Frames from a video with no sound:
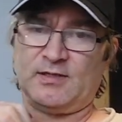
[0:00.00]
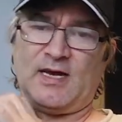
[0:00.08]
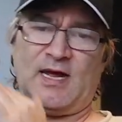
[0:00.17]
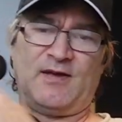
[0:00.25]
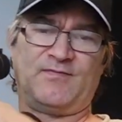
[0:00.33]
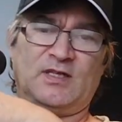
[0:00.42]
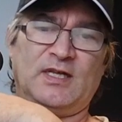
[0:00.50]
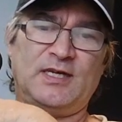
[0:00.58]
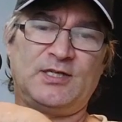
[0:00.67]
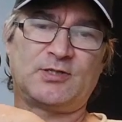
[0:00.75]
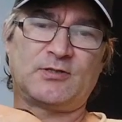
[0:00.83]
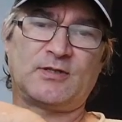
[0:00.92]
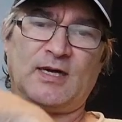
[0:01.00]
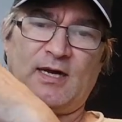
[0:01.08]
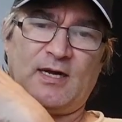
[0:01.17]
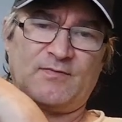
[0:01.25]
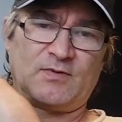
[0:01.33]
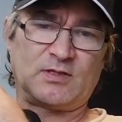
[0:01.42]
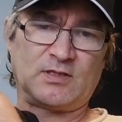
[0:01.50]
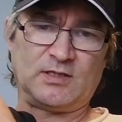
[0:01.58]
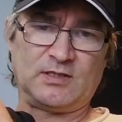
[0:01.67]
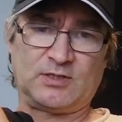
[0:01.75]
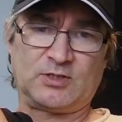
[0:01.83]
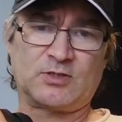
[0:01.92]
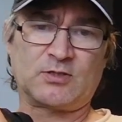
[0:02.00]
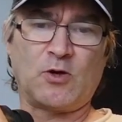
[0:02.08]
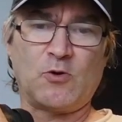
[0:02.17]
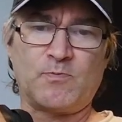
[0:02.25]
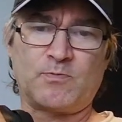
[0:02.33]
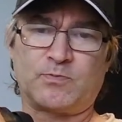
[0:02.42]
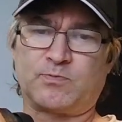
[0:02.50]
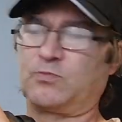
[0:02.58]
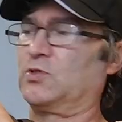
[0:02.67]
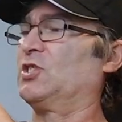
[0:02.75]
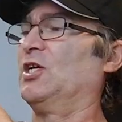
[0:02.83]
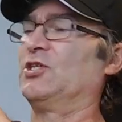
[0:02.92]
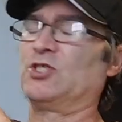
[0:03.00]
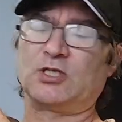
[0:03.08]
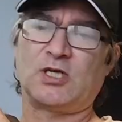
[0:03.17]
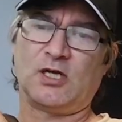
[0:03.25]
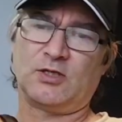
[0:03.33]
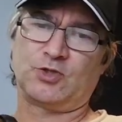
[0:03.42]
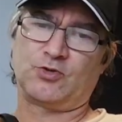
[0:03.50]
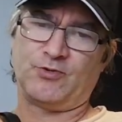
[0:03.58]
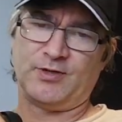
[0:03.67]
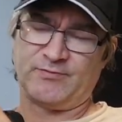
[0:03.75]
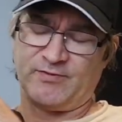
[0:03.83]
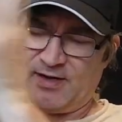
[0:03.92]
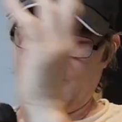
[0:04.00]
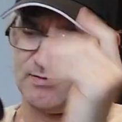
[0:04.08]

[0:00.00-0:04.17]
I have a laser, I have a scope, changes colors, green, red.